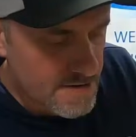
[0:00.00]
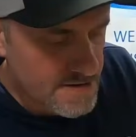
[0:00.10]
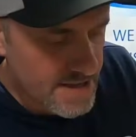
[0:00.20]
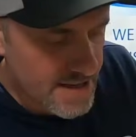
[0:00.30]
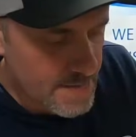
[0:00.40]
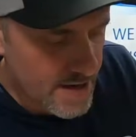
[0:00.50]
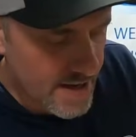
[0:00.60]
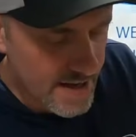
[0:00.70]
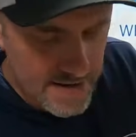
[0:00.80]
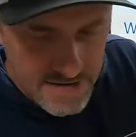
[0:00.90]
far as I can by
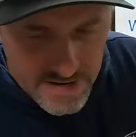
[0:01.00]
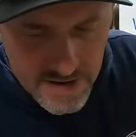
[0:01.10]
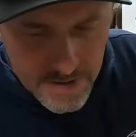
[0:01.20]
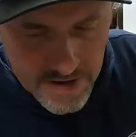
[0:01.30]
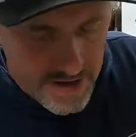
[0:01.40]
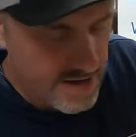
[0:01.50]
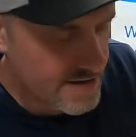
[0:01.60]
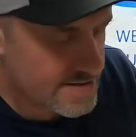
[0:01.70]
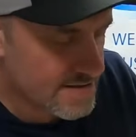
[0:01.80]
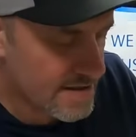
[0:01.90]
hand, so that way
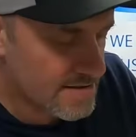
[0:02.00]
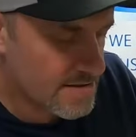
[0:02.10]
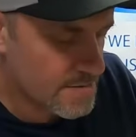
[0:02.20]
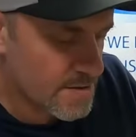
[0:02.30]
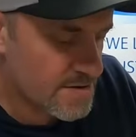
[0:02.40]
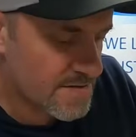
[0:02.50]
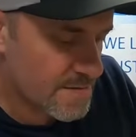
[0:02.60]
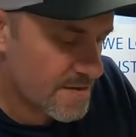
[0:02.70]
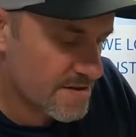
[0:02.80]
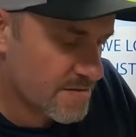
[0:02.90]
it's not too much of
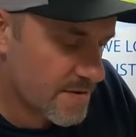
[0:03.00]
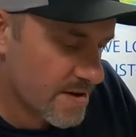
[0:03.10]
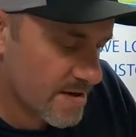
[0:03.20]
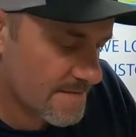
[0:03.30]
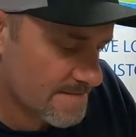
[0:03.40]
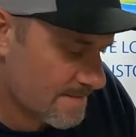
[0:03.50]
the wrench work.